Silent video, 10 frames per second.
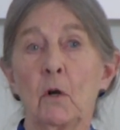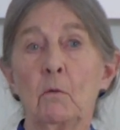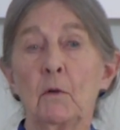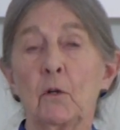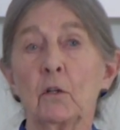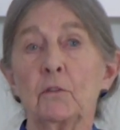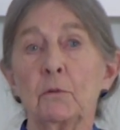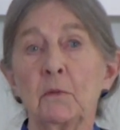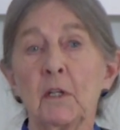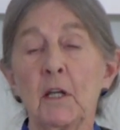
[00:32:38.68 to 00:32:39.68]
We've got
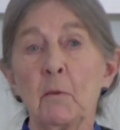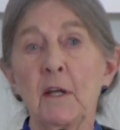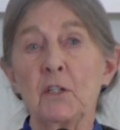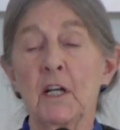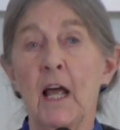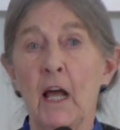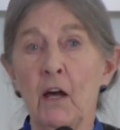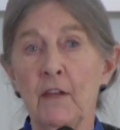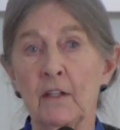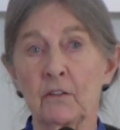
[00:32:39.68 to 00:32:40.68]
to really imagine
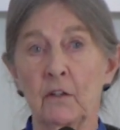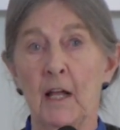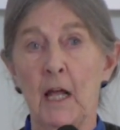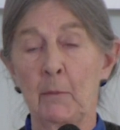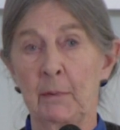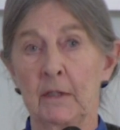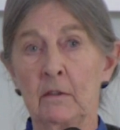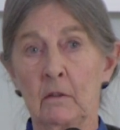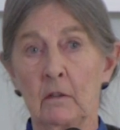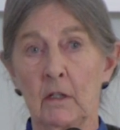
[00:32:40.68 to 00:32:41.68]
how that's going to
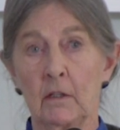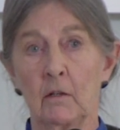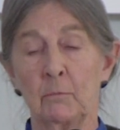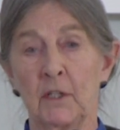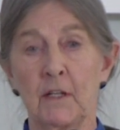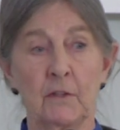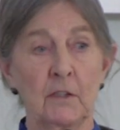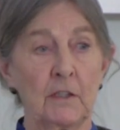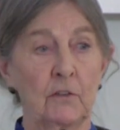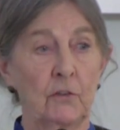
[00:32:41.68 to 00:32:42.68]
happen. I believe it
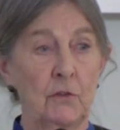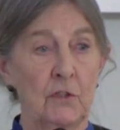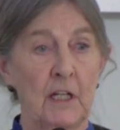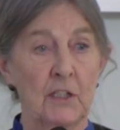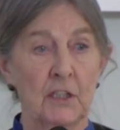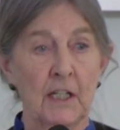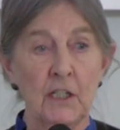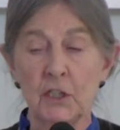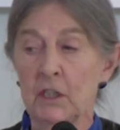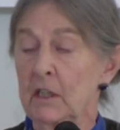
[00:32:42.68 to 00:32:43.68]
needs huge
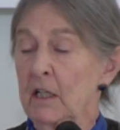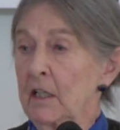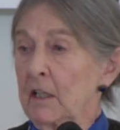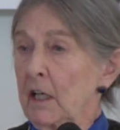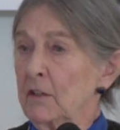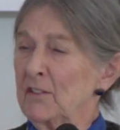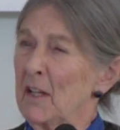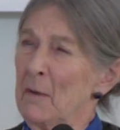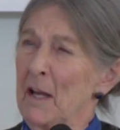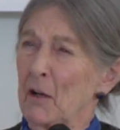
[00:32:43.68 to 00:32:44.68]
education and
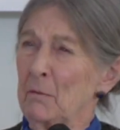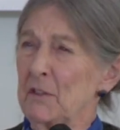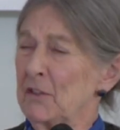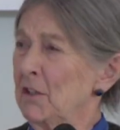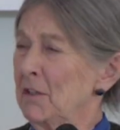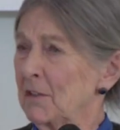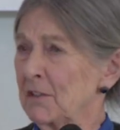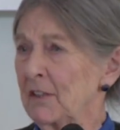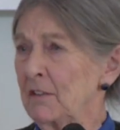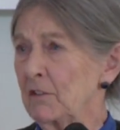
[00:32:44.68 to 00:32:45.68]
somehow a return of the
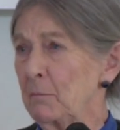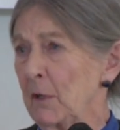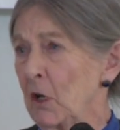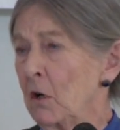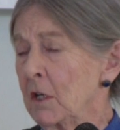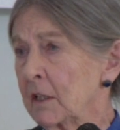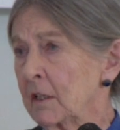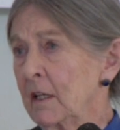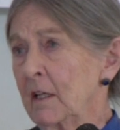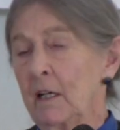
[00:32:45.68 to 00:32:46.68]
sense of belonging.